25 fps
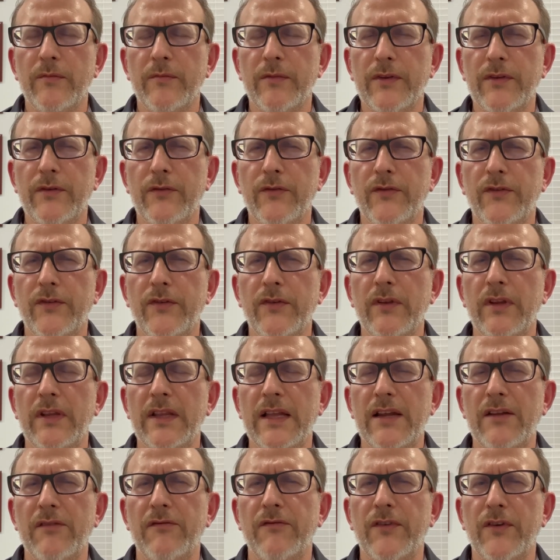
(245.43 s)
but there's still a
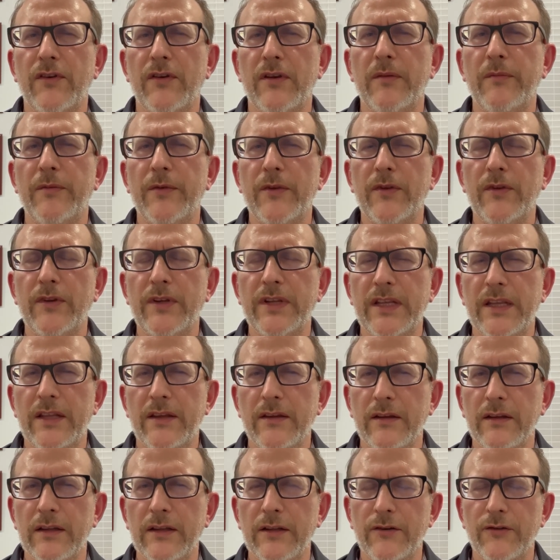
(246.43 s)
lot of variability in
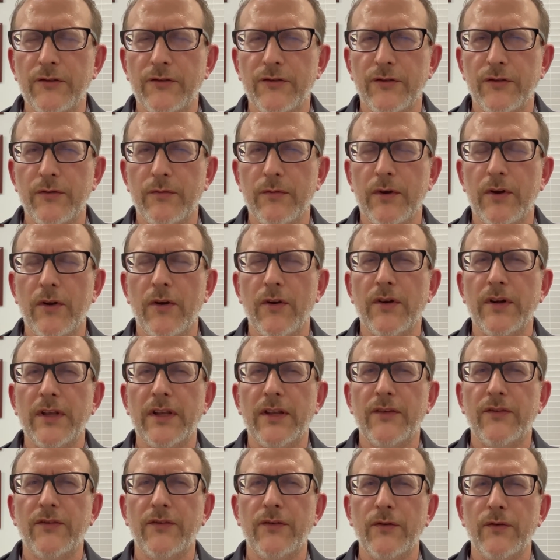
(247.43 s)
the literature regarding
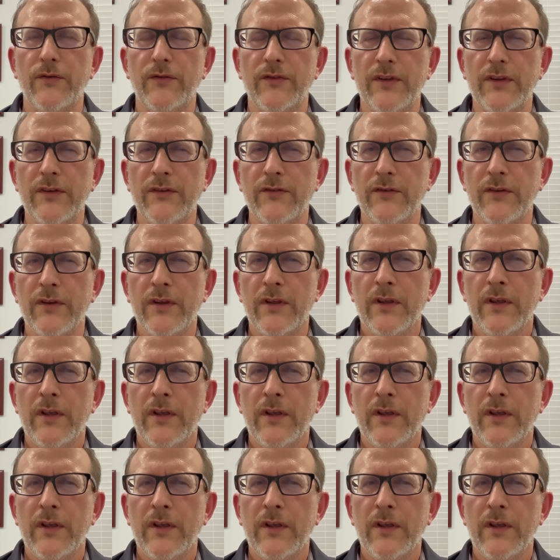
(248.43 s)
its usage,